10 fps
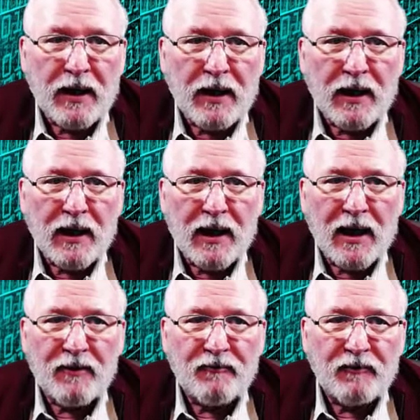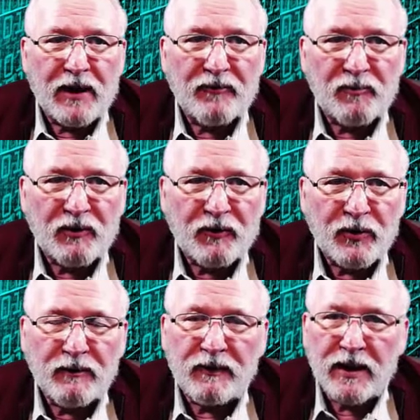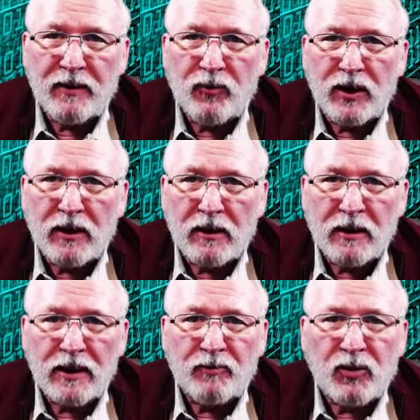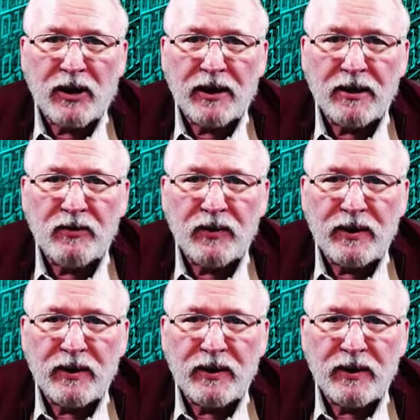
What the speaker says: I've preferred the VMware products.